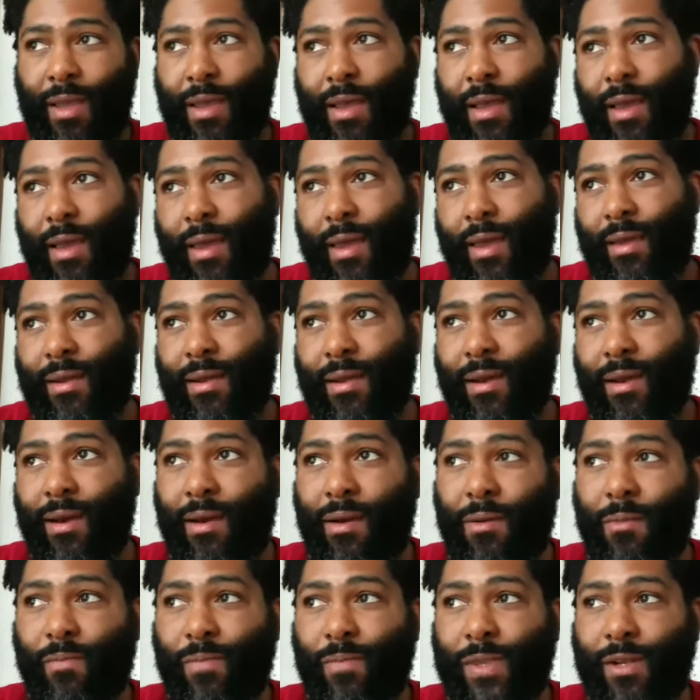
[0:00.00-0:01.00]
And,
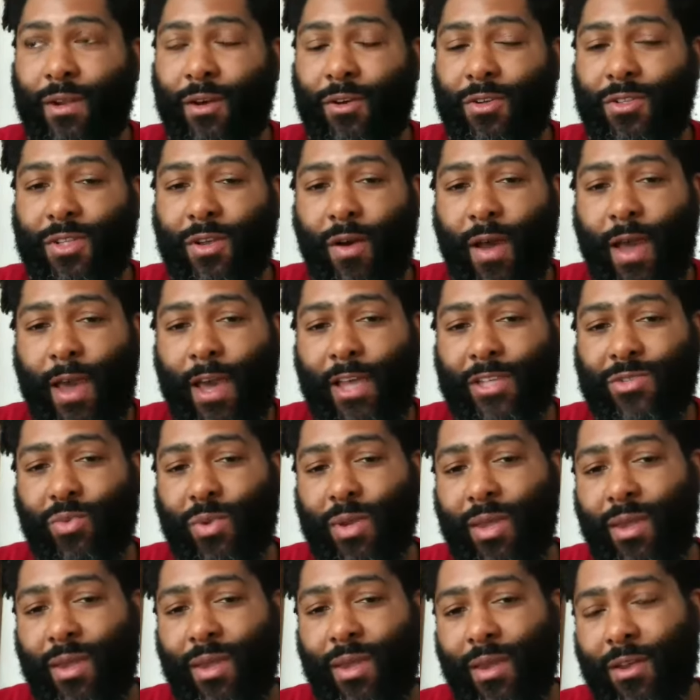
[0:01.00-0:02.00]
um, you know, so as
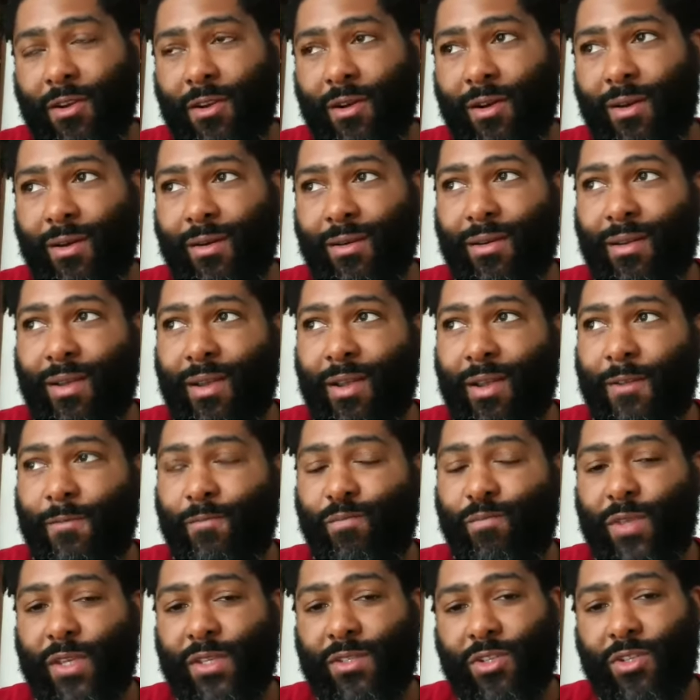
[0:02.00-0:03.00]
we enter
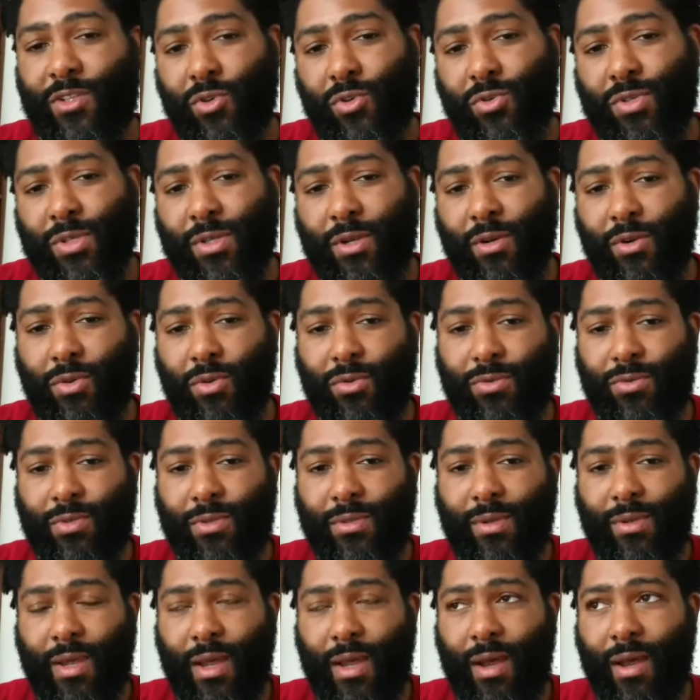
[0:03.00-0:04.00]
this new school,
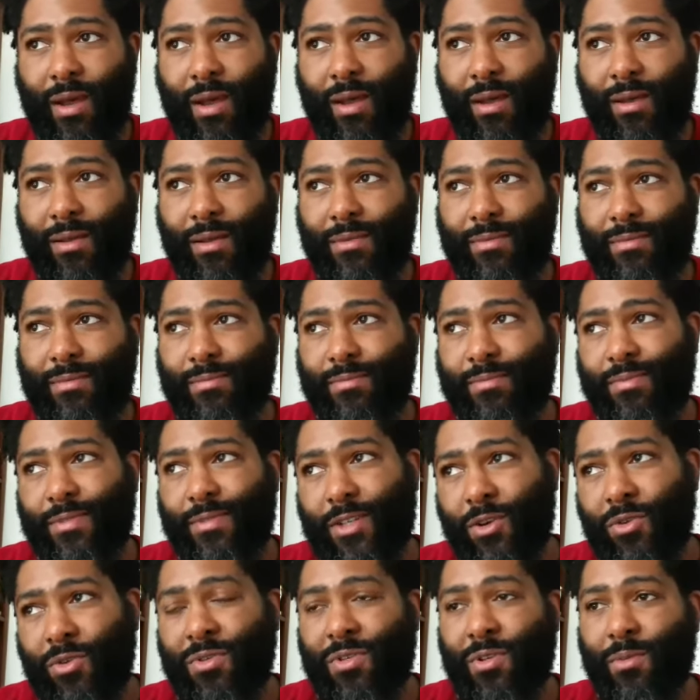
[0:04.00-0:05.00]
uh,
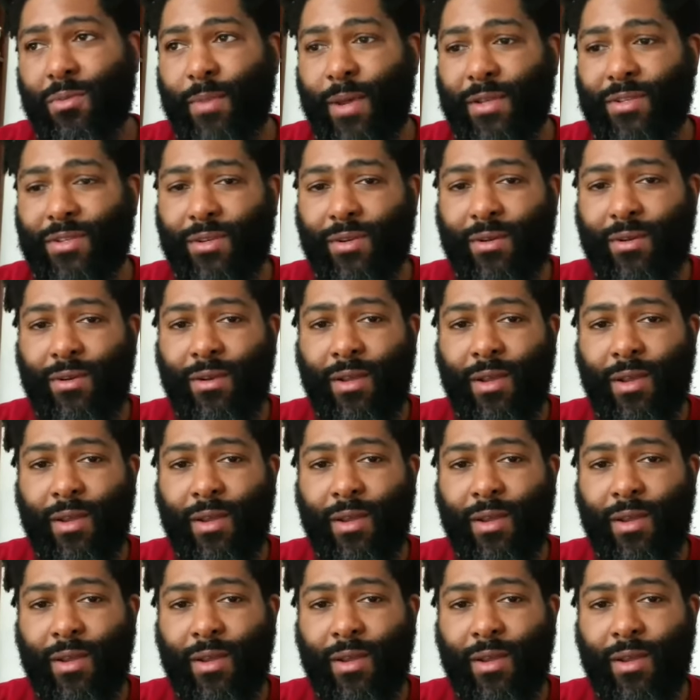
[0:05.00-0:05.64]
school semester,